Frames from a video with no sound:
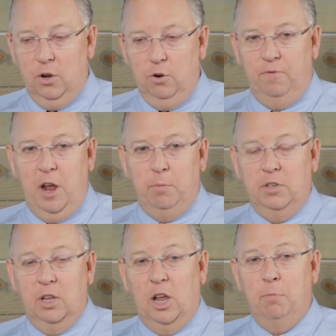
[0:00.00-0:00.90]
two
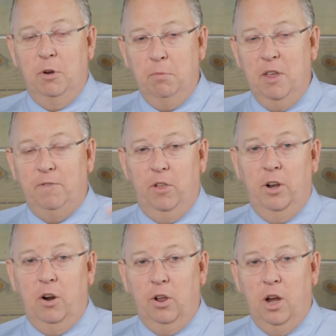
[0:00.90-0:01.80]
families that come to me for their
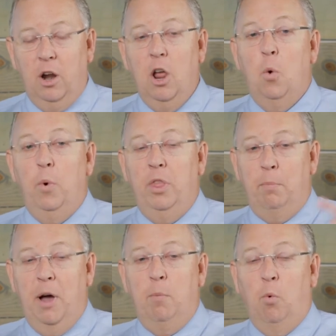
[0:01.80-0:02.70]
dental care when the
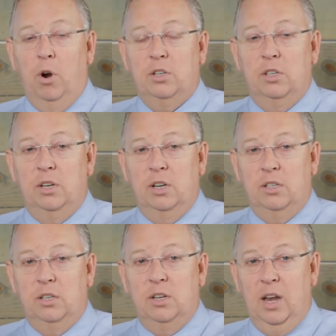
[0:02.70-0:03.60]
mom works as an
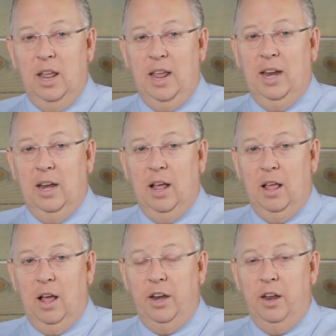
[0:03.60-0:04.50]
assistant in
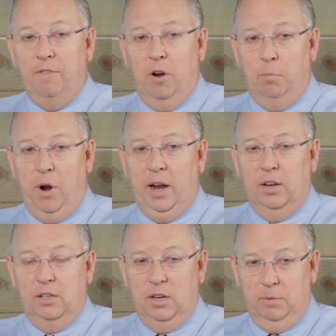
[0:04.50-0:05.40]
a different
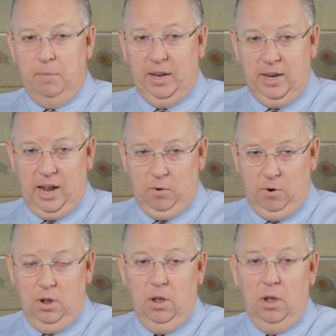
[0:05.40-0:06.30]
practice in my town.